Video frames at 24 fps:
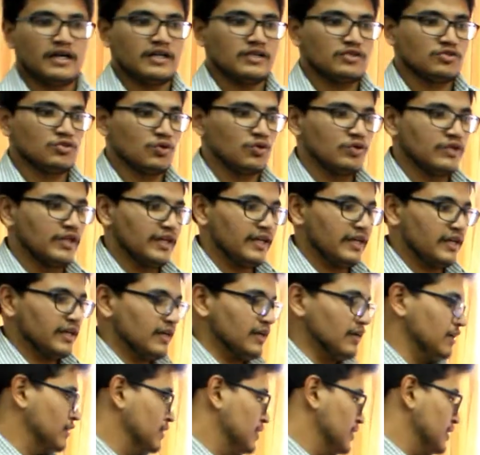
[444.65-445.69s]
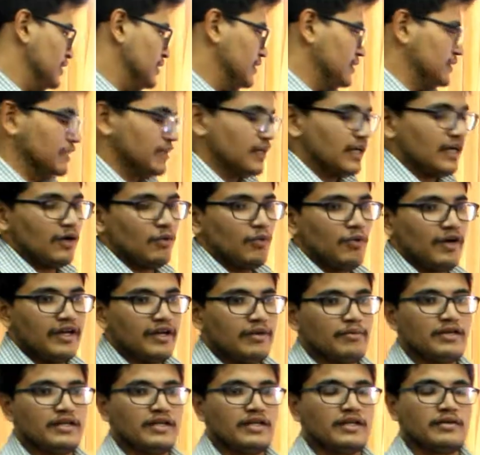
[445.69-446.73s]
So then the
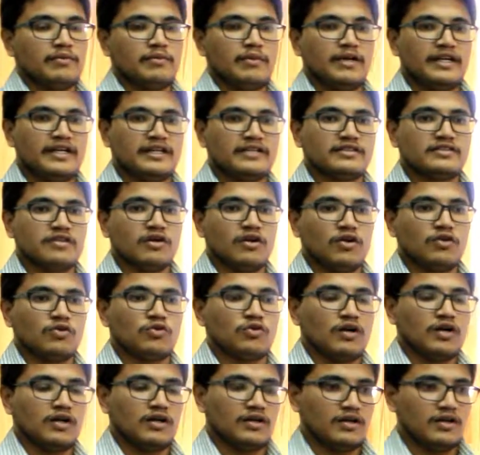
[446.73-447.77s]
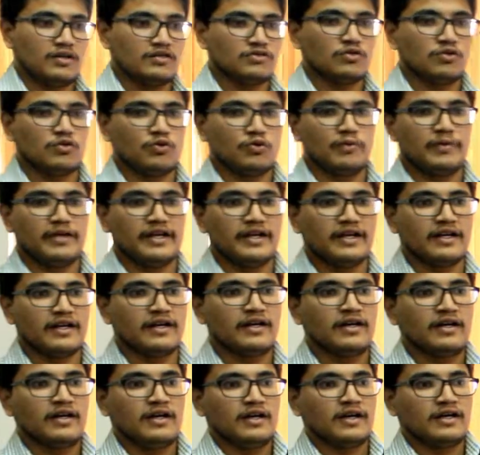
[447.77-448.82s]
conveyor belt is also to be done.
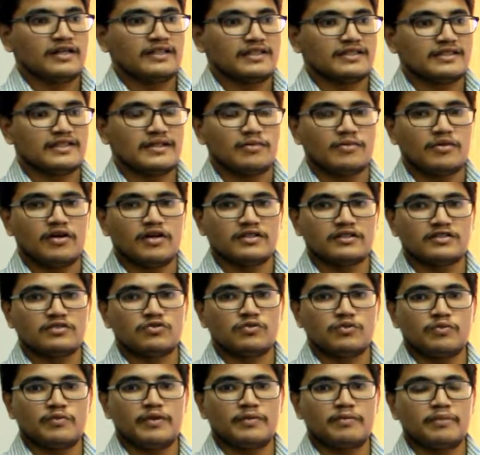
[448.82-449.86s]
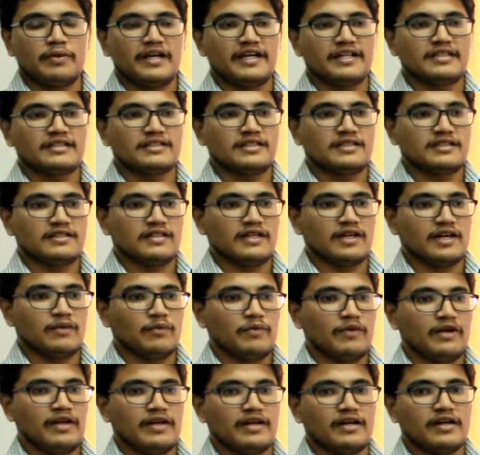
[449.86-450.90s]
The slip gauges to be placed in the
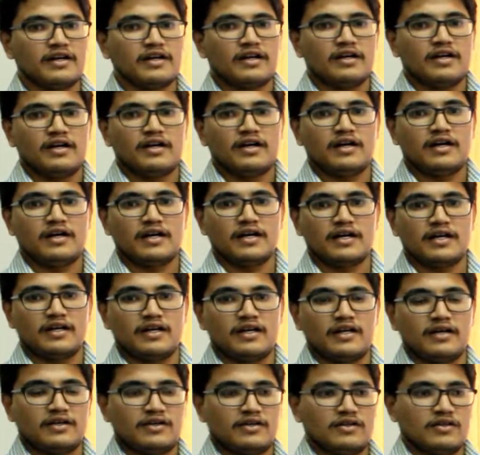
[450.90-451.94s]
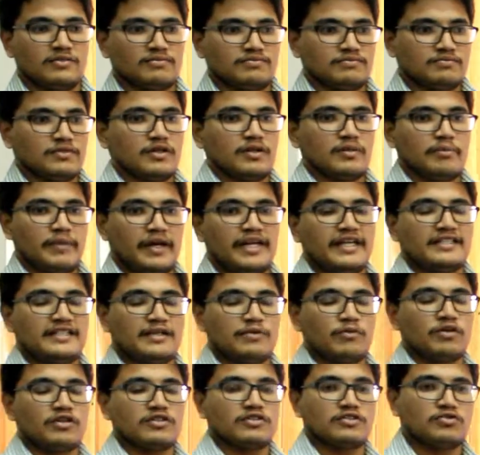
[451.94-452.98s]
conveyor, and many
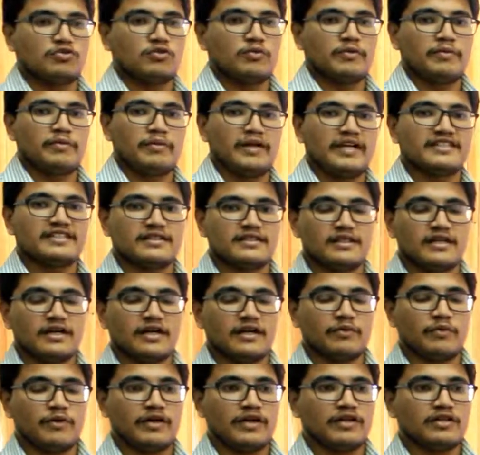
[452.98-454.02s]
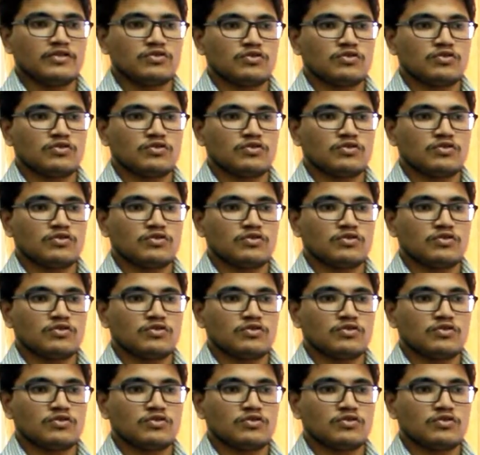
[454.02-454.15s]
slip gauges to be placed in the conveyor.